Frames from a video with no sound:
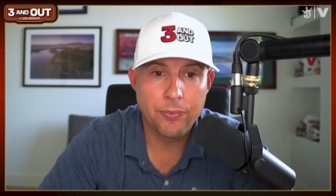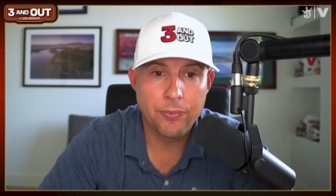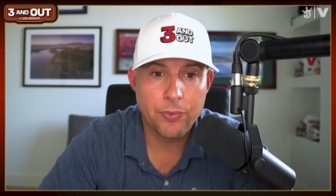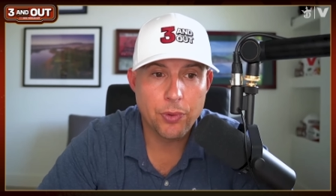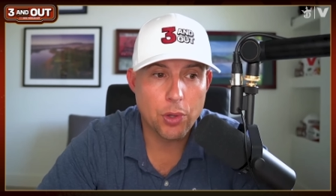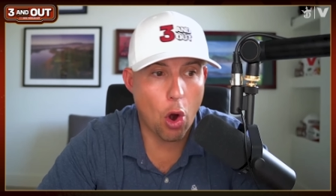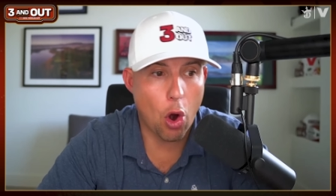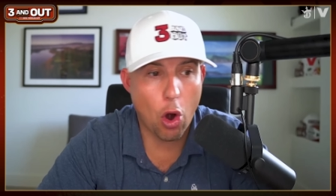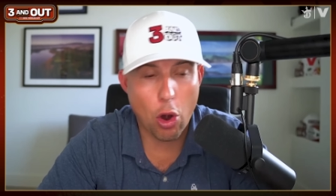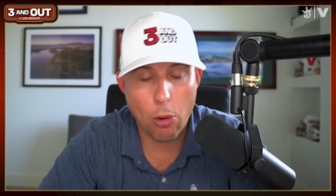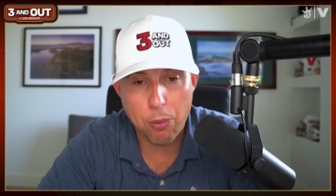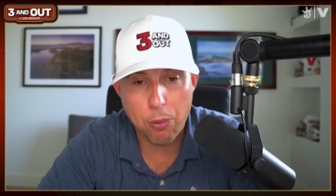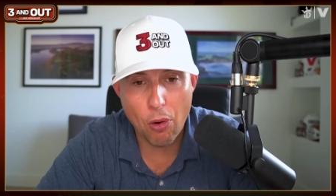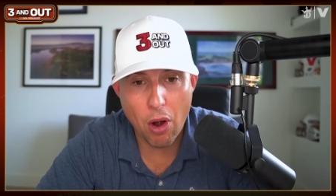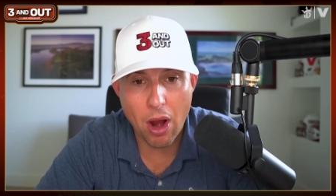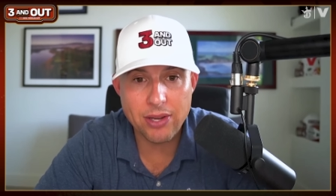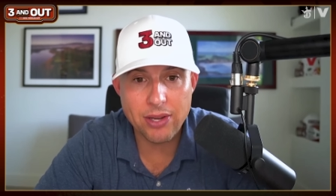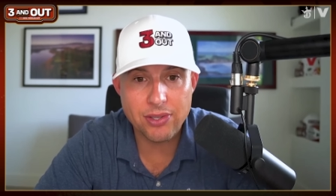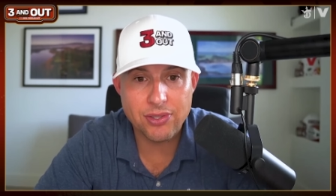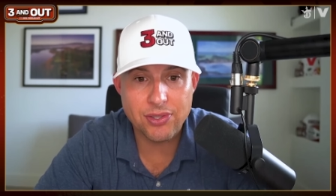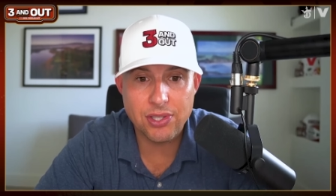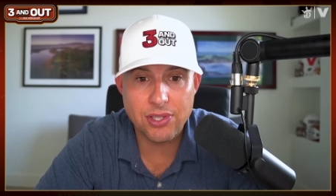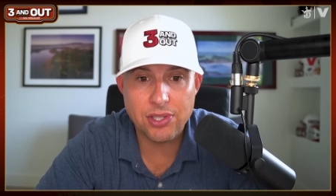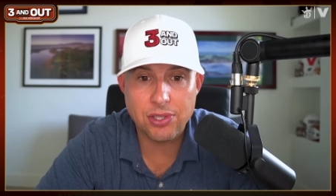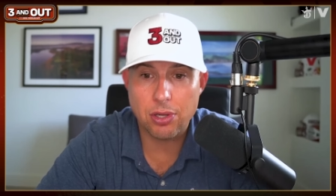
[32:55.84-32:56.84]
Car
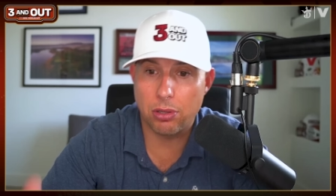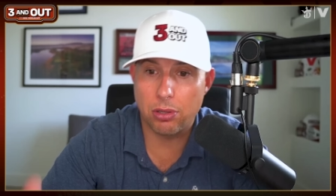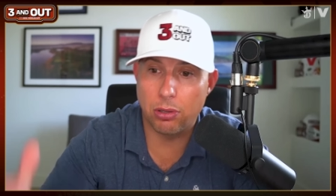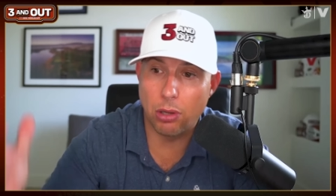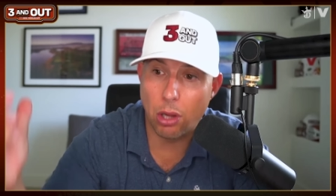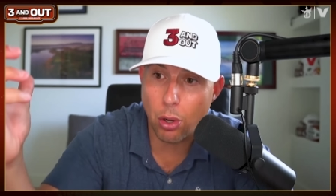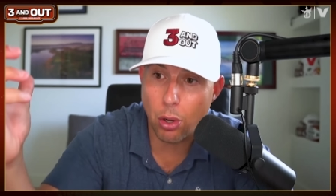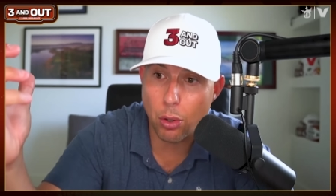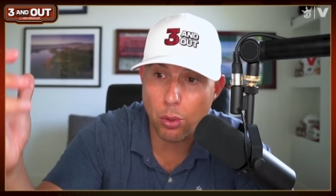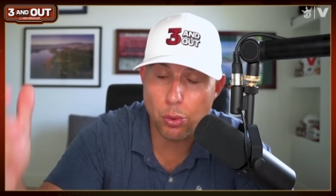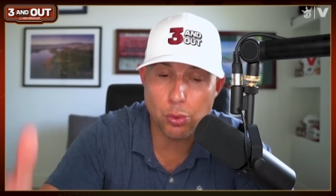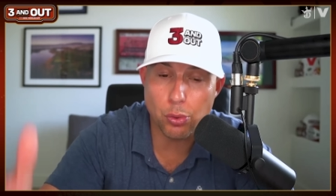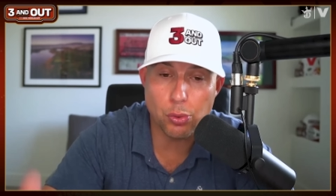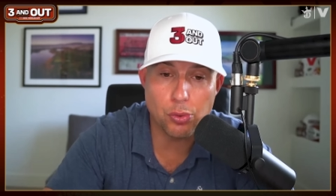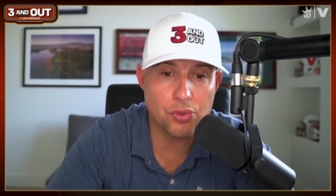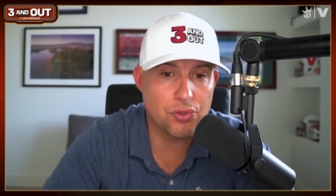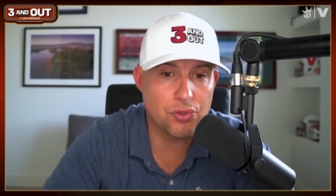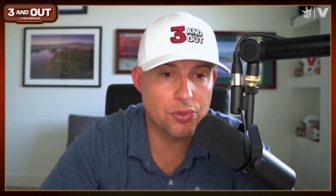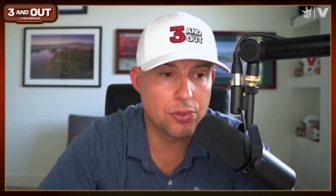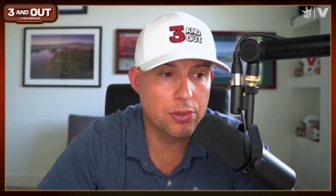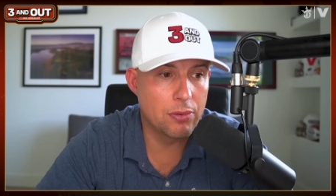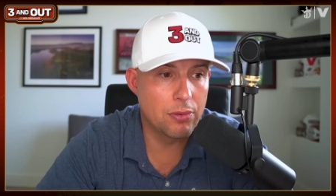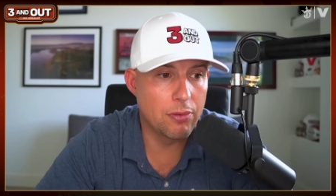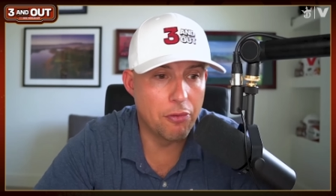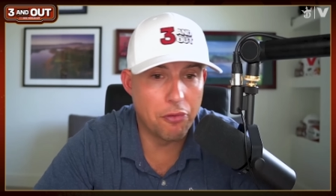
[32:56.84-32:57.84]
prices,
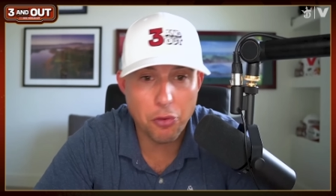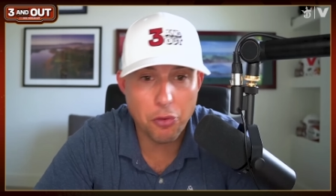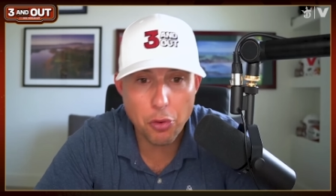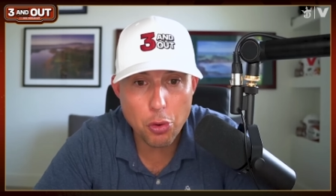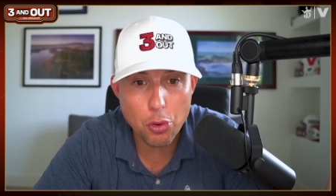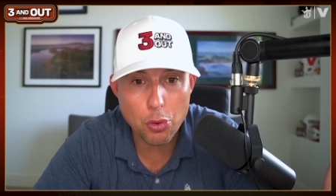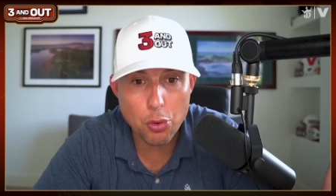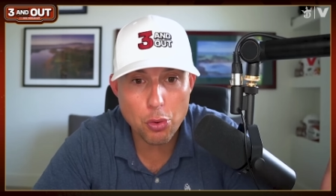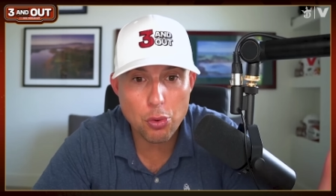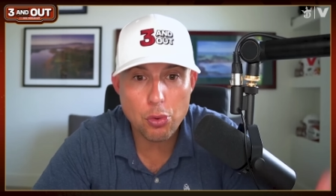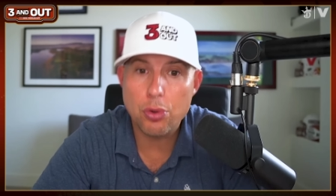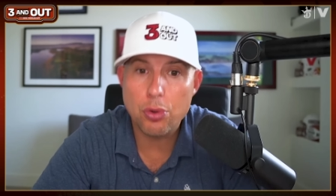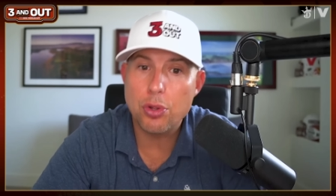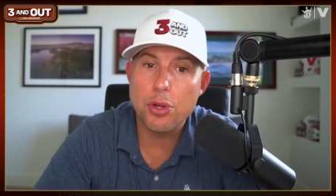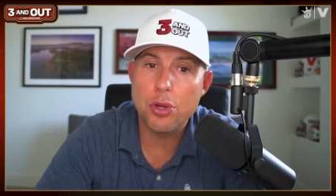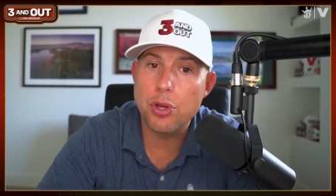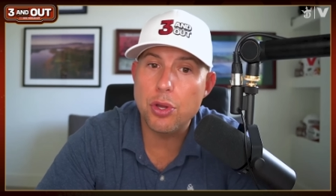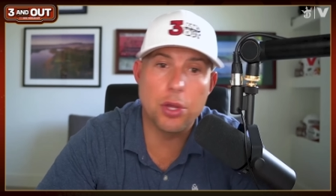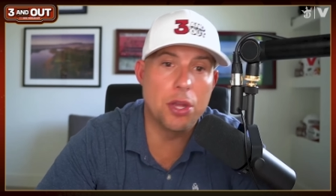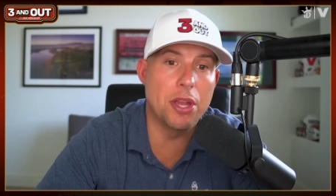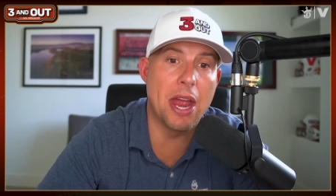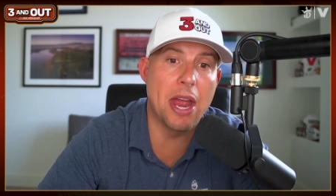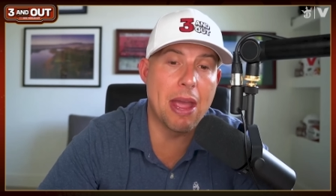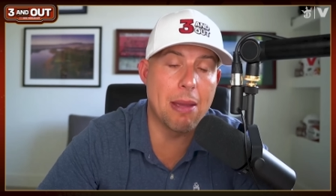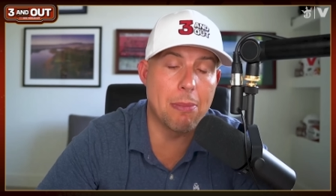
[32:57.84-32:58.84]
clothes, food,
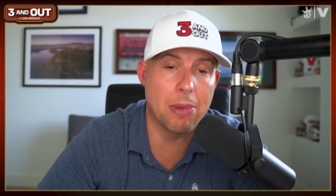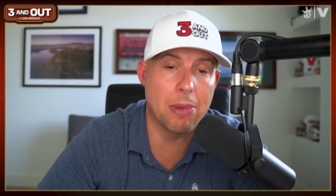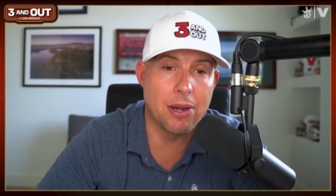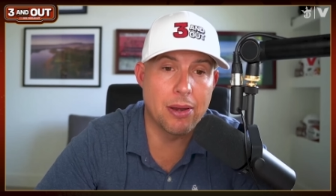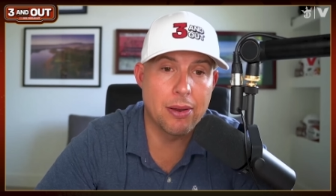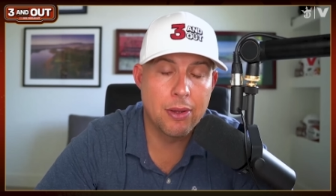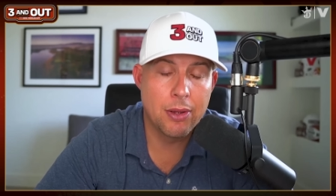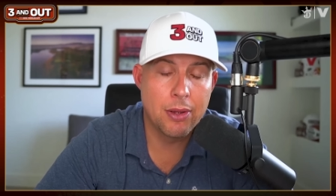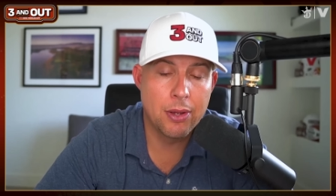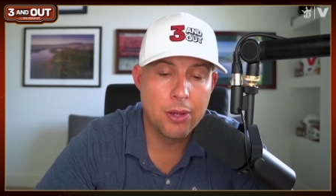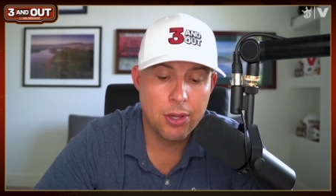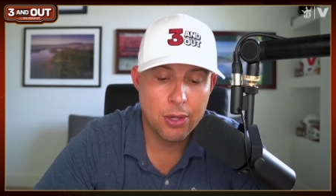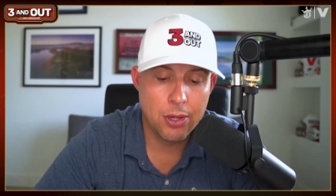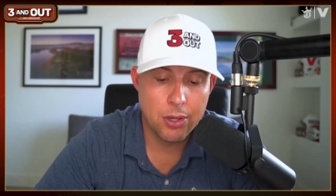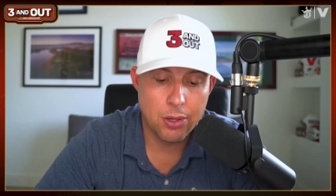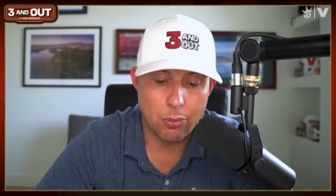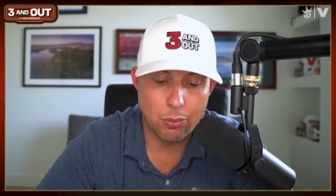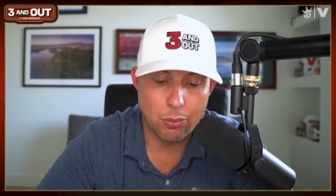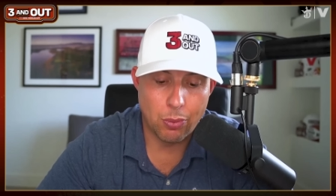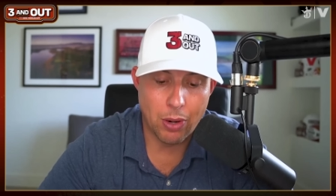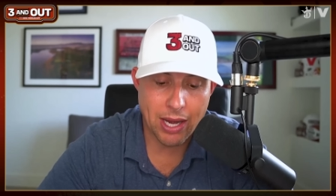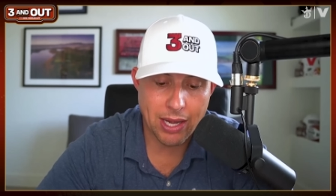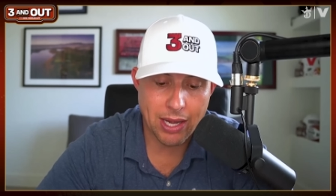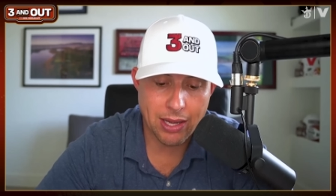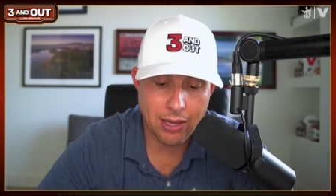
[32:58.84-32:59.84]
you, name it,
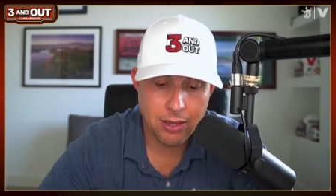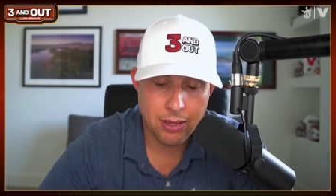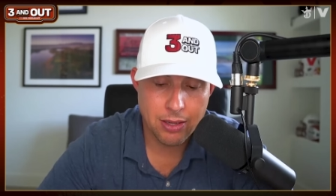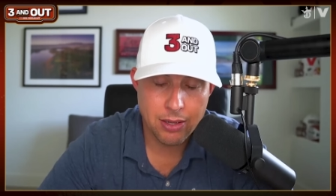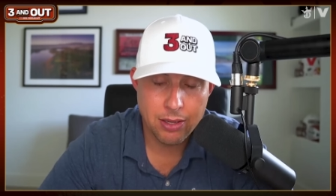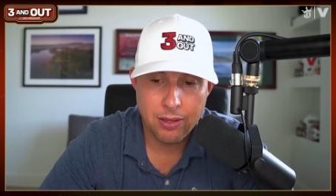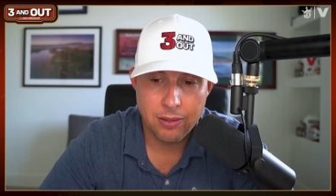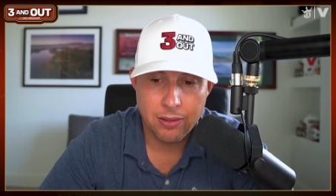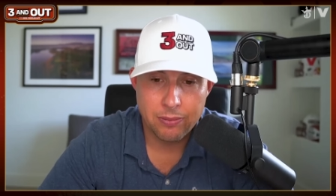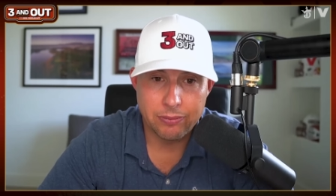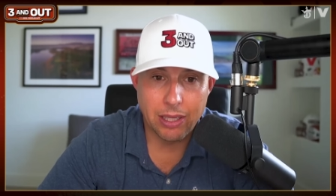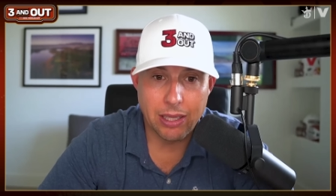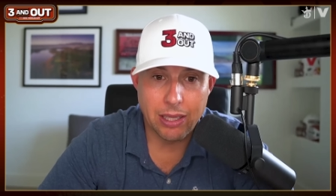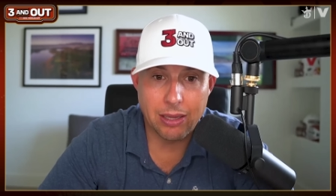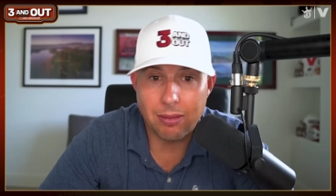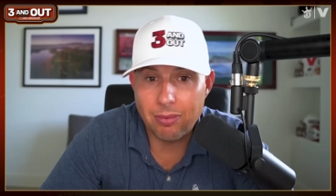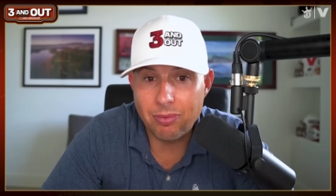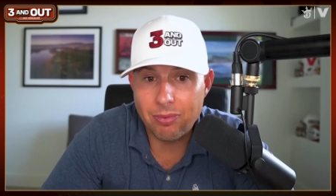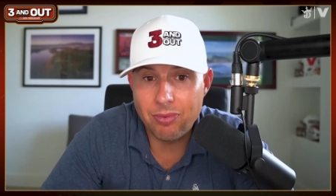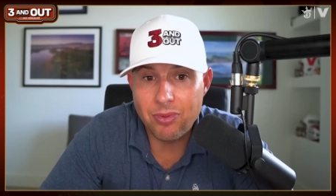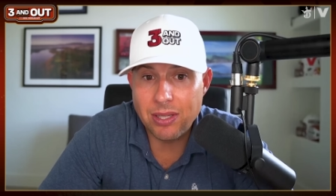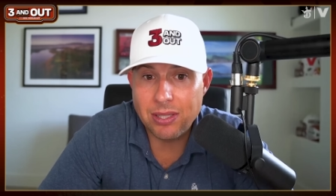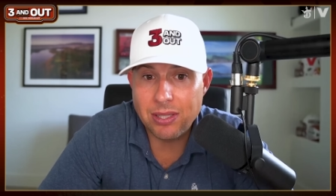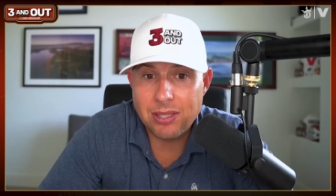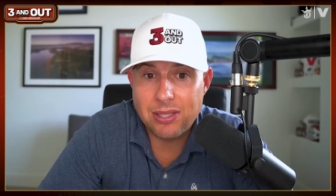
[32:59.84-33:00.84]
right? Like
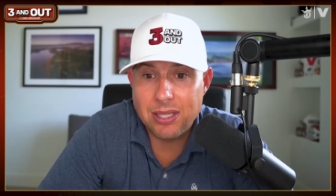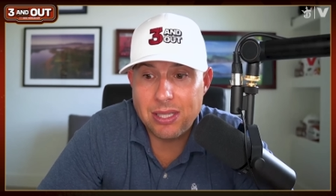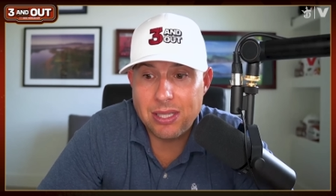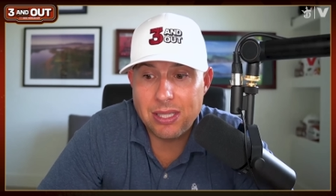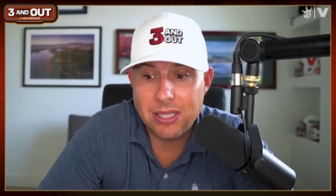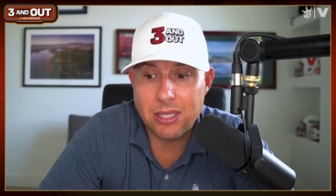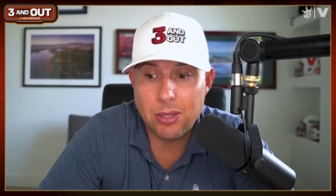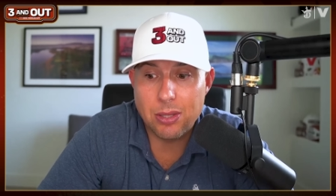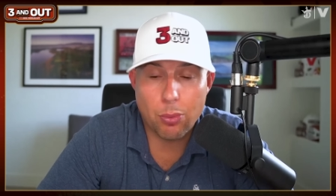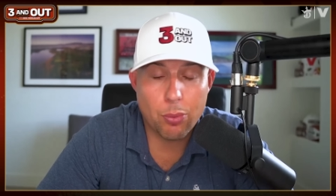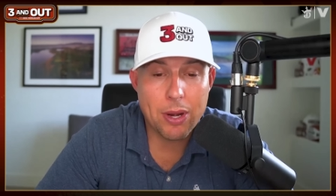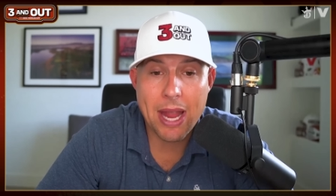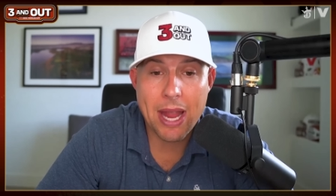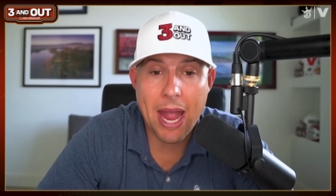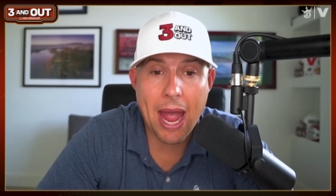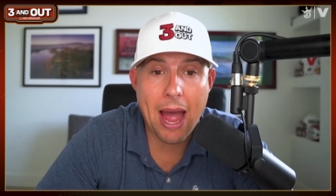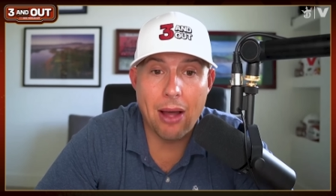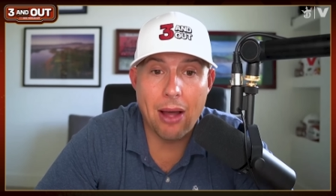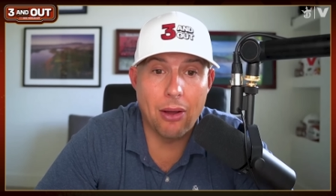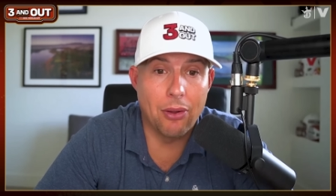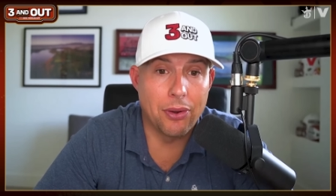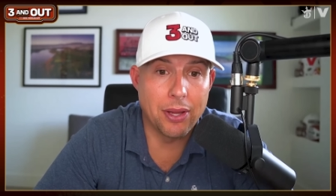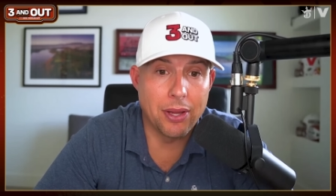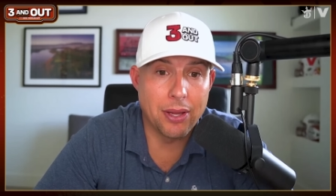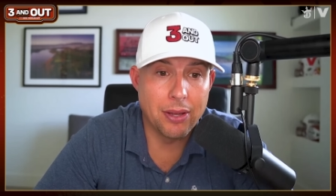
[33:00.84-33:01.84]
this is the
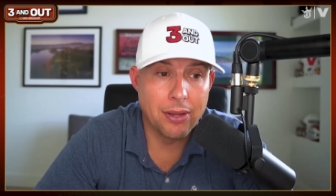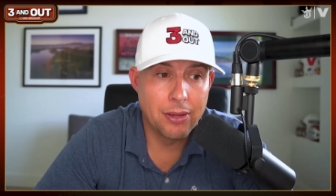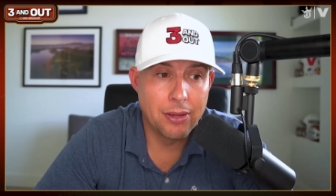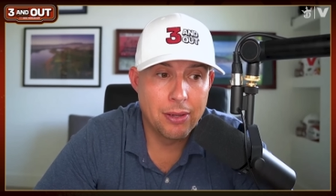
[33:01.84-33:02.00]
reality.